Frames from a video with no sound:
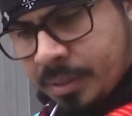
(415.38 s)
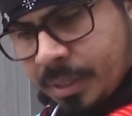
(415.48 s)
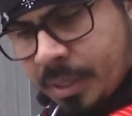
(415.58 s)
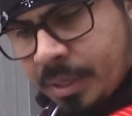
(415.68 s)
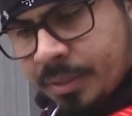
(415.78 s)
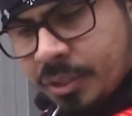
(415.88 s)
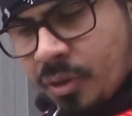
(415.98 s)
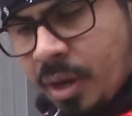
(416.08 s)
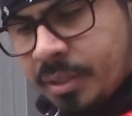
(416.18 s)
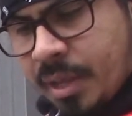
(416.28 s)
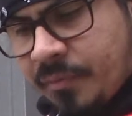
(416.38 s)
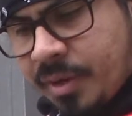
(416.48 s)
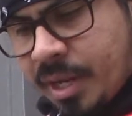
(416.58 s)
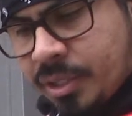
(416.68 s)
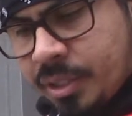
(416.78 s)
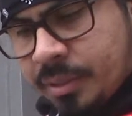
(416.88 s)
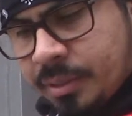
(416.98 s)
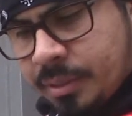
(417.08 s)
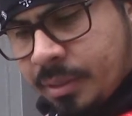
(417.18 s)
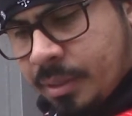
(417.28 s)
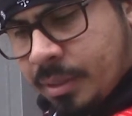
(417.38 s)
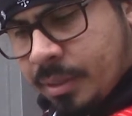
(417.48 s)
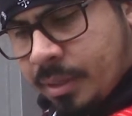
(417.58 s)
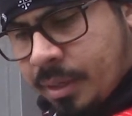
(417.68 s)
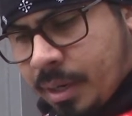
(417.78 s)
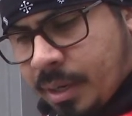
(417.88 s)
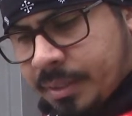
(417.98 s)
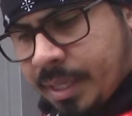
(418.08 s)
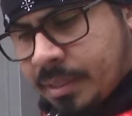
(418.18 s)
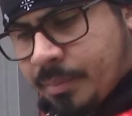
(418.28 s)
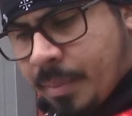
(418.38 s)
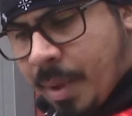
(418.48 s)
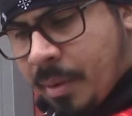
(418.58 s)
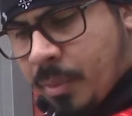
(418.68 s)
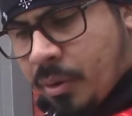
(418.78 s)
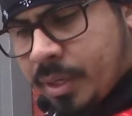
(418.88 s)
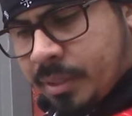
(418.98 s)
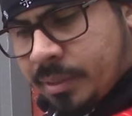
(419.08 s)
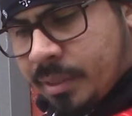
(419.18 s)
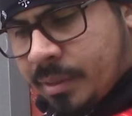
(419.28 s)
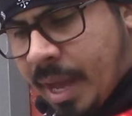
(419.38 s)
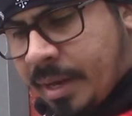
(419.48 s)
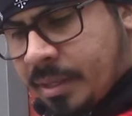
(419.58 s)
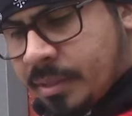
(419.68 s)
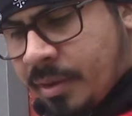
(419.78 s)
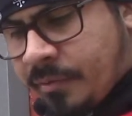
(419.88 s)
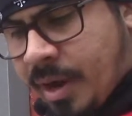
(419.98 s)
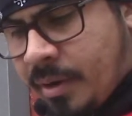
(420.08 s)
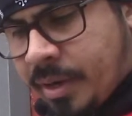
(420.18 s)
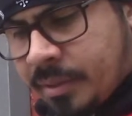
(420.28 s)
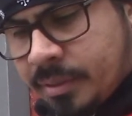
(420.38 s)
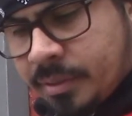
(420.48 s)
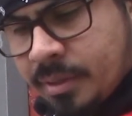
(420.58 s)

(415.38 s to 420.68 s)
the Strong's definitions says mammonus, that is avarice.